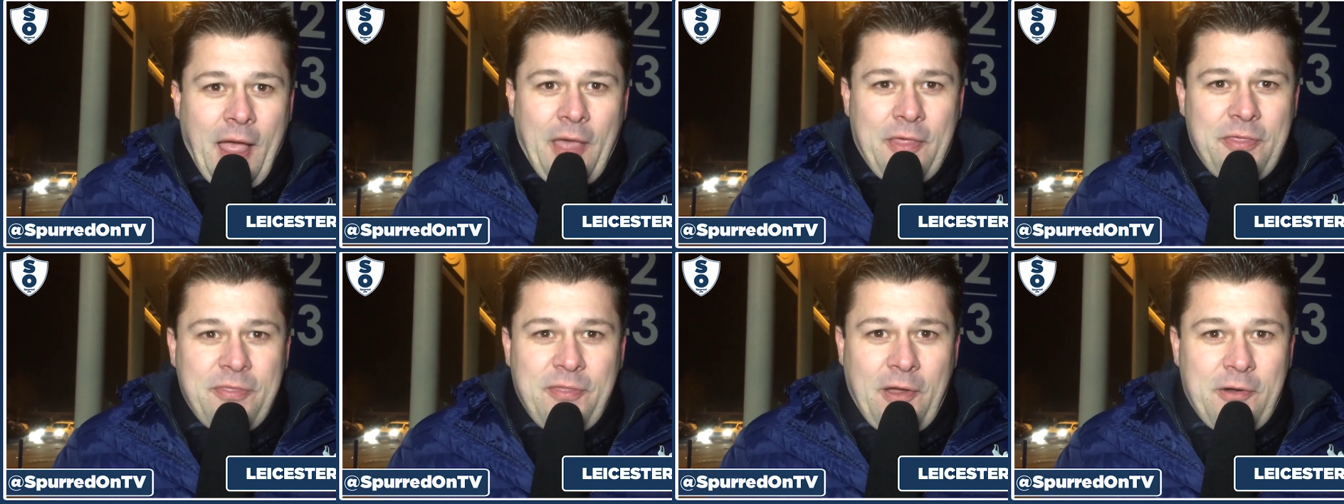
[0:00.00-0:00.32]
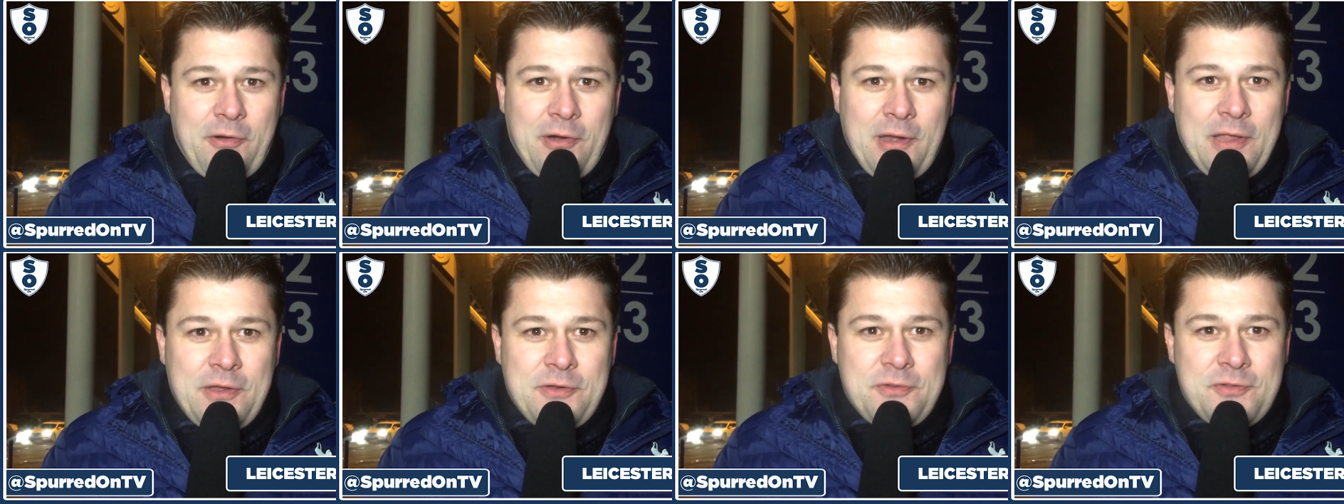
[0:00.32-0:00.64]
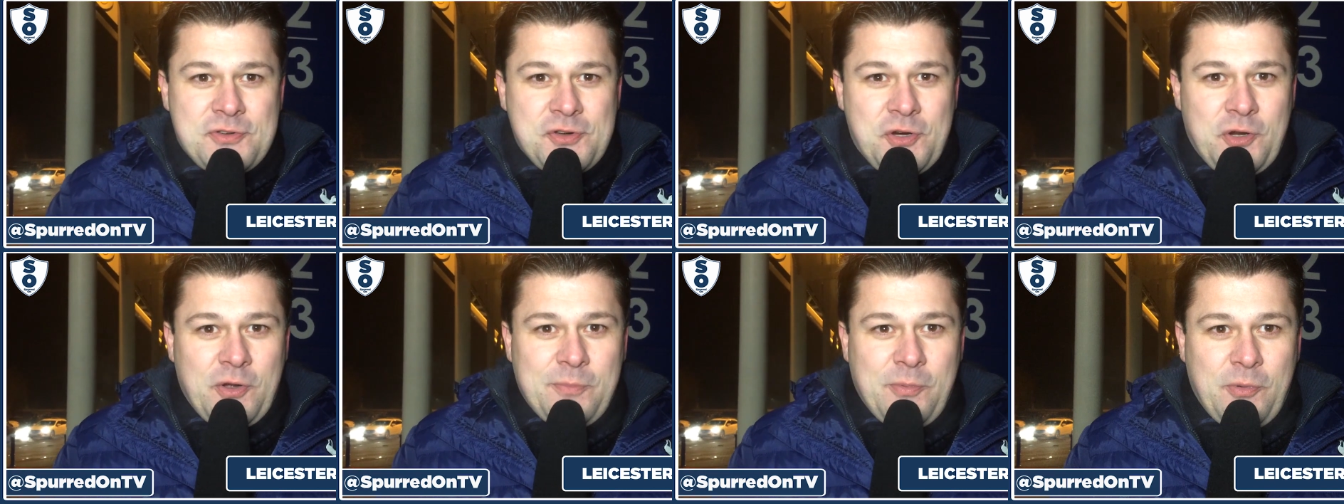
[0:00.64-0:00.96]
A thoroughly
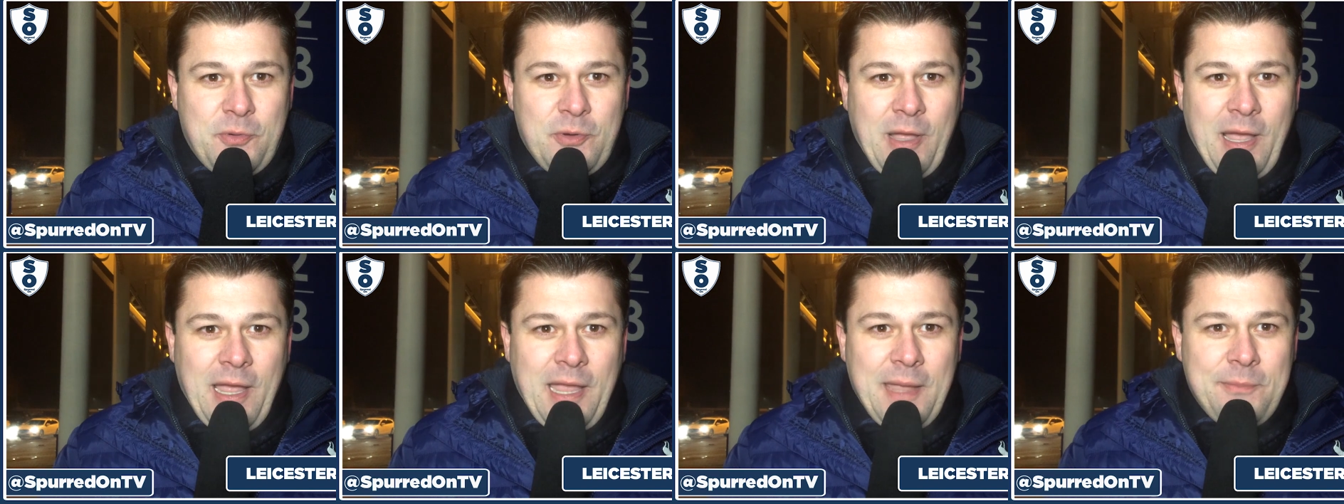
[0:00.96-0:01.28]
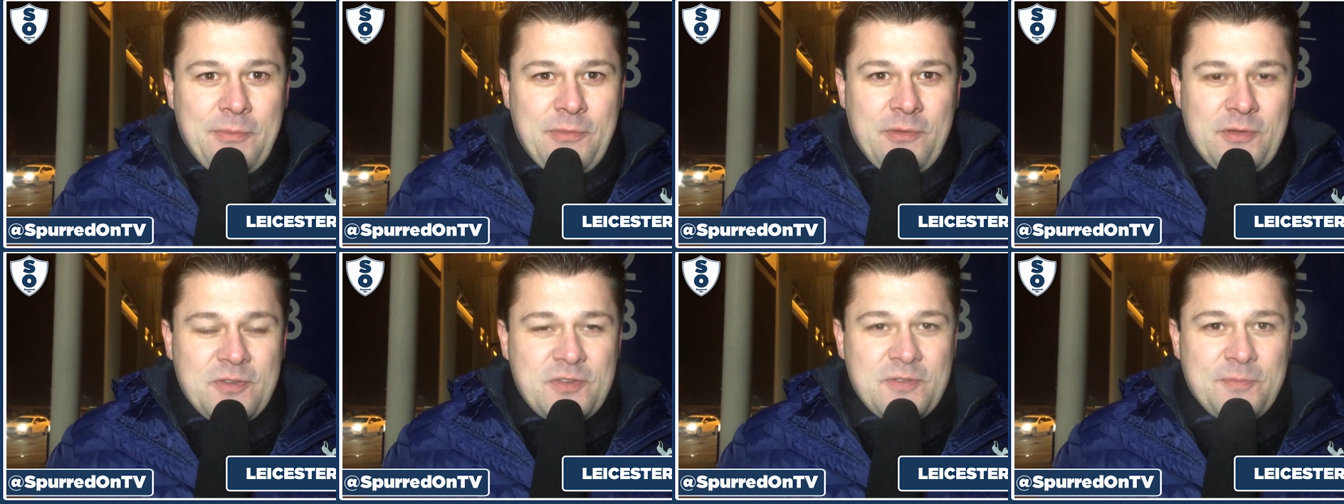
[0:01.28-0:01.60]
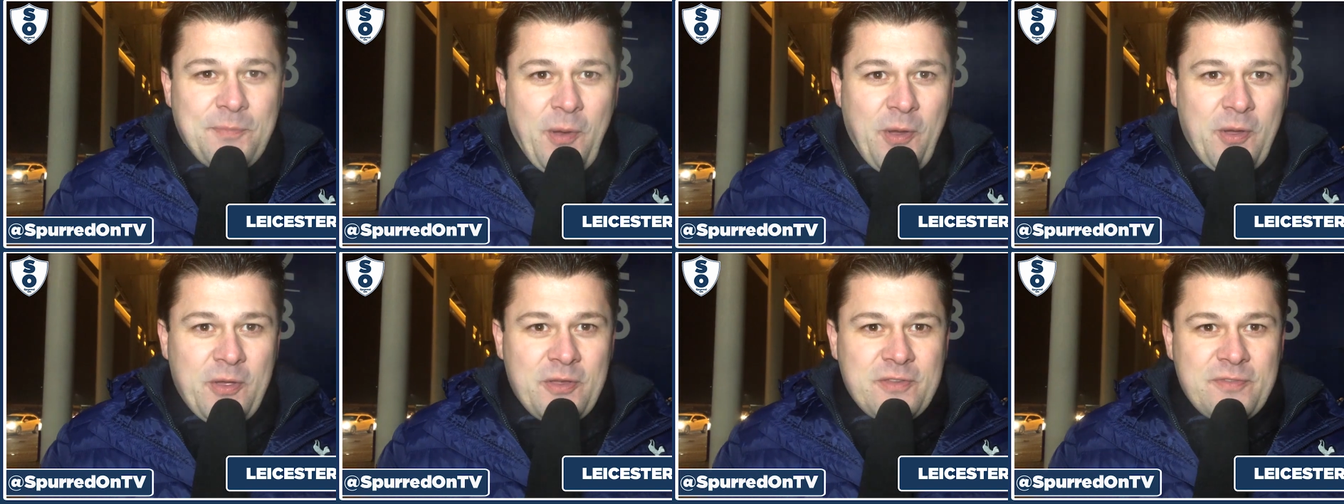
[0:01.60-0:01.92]
enjoyable game. The
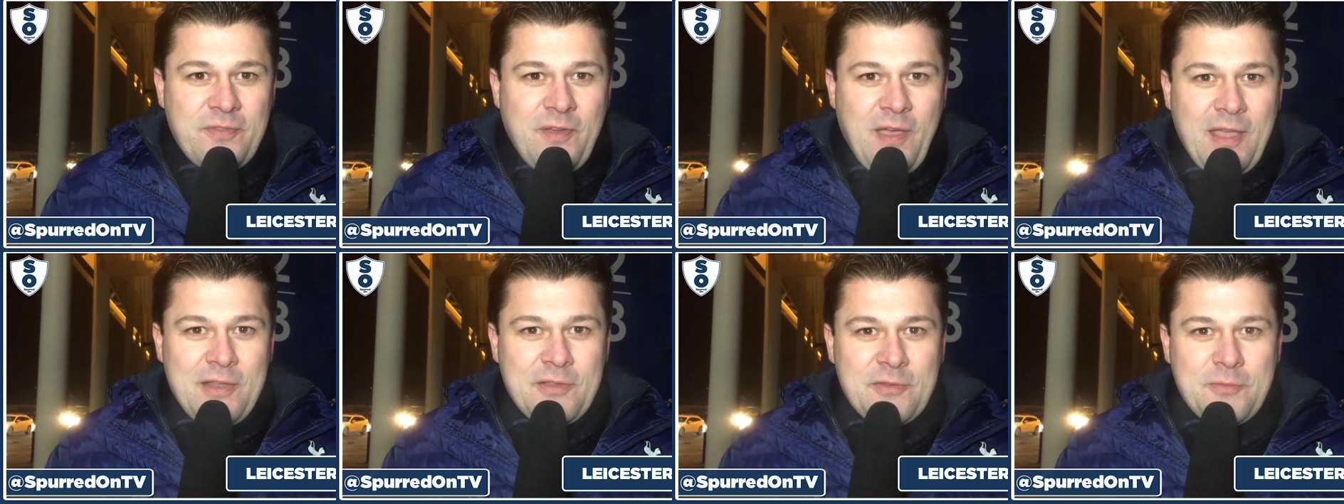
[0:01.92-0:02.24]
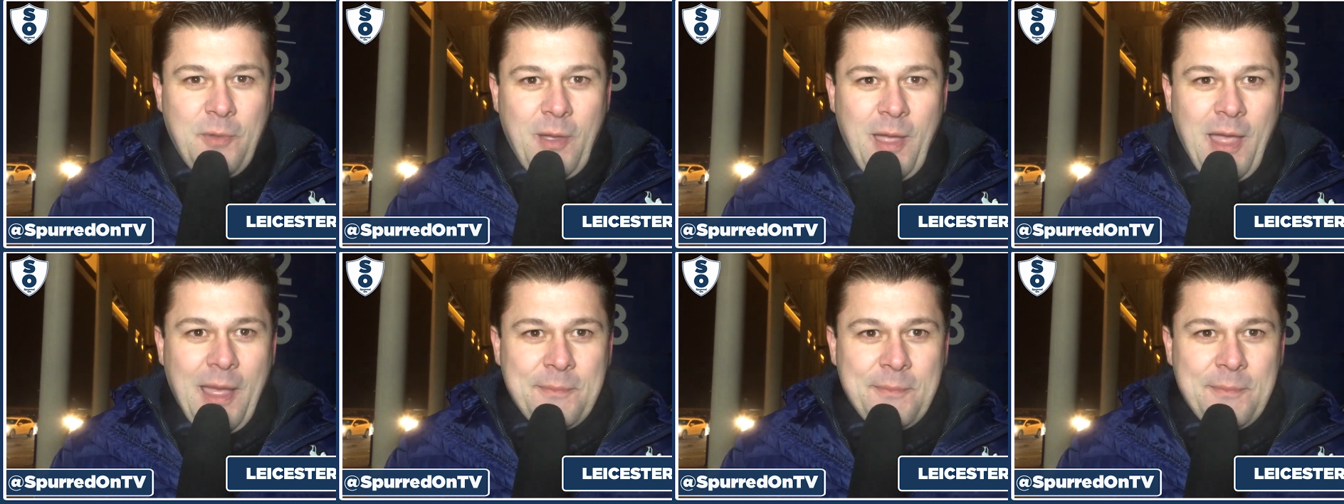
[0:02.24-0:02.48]
Spurs fans were